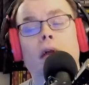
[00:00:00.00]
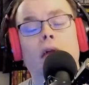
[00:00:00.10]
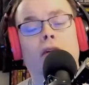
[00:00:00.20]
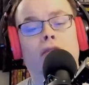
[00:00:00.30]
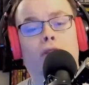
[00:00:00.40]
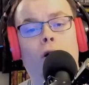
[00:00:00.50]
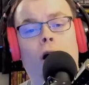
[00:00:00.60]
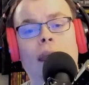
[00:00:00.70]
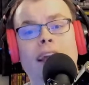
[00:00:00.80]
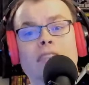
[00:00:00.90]
the
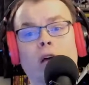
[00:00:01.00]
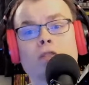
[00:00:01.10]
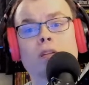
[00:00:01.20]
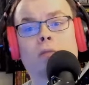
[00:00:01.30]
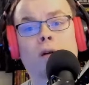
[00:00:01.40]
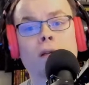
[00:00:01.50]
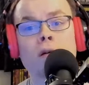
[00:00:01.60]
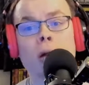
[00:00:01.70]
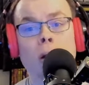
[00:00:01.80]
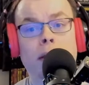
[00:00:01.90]
full-on Exalted One,
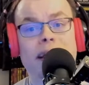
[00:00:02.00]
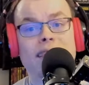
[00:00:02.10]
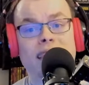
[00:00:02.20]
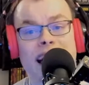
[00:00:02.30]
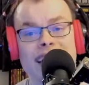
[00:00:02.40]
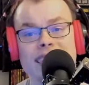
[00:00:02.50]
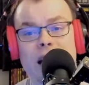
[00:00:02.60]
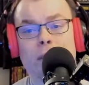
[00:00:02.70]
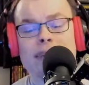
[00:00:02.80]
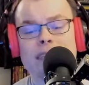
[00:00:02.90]
because the last
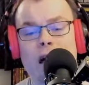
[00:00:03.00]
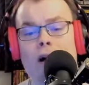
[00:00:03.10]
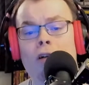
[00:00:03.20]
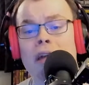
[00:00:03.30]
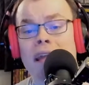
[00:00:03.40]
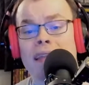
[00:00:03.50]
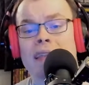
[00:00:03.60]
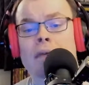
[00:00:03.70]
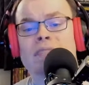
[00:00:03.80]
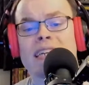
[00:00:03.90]
time we saw
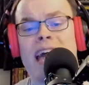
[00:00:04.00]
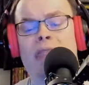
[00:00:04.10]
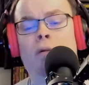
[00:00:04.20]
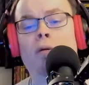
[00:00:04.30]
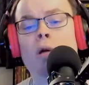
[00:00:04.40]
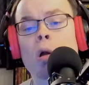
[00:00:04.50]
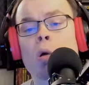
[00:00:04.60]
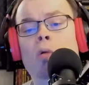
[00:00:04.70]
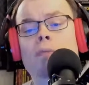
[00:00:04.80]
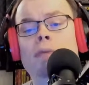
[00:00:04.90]
them together
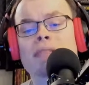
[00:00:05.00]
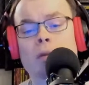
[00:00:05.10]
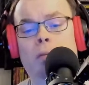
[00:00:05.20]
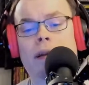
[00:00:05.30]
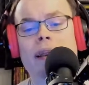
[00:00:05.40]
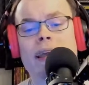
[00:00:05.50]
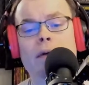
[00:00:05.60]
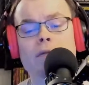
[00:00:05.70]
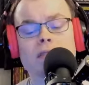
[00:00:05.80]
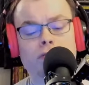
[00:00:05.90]
with Mr. Brody Lee
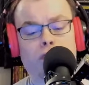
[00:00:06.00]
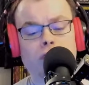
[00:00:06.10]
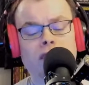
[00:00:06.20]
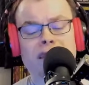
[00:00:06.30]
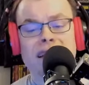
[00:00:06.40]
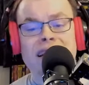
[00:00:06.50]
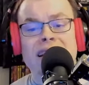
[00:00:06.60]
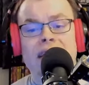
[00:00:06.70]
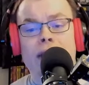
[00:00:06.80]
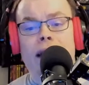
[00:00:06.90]
was, of course,
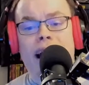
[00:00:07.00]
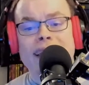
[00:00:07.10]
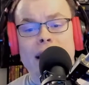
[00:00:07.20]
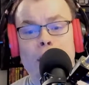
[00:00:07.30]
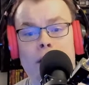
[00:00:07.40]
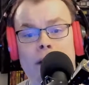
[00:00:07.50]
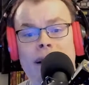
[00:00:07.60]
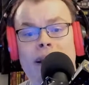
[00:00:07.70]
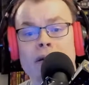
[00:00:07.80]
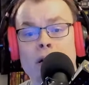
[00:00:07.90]
the night that
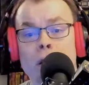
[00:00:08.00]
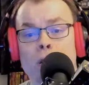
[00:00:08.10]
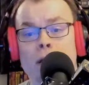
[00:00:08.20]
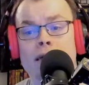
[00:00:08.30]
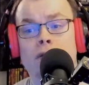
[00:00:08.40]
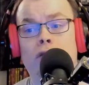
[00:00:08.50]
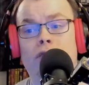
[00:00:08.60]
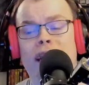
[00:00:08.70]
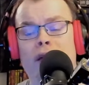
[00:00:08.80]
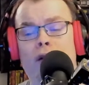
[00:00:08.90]
Brody was
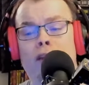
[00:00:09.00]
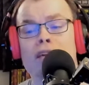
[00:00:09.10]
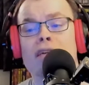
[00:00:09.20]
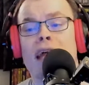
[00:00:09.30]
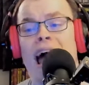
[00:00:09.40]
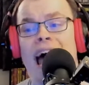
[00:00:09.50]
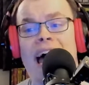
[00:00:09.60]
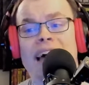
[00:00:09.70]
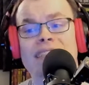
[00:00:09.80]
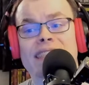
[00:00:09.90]
revealed
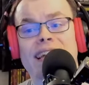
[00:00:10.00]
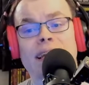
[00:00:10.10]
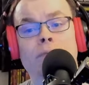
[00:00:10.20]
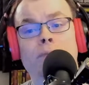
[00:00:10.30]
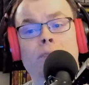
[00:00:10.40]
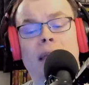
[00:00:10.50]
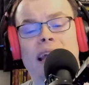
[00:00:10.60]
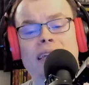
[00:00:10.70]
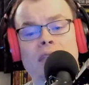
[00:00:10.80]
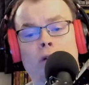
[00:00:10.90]
as the
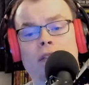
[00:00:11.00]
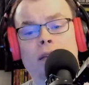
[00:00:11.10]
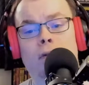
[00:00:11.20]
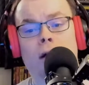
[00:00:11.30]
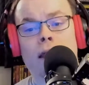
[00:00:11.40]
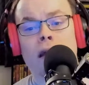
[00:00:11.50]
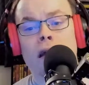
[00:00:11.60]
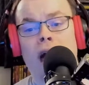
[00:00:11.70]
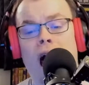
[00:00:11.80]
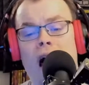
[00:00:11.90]
Exalted One
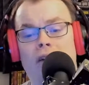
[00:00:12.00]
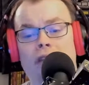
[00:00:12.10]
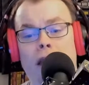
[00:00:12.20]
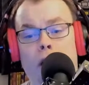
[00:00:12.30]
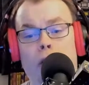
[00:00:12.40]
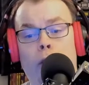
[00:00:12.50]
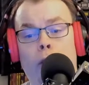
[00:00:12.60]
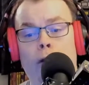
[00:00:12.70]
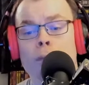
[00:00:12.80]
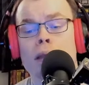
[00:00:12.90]
of the Dark Order.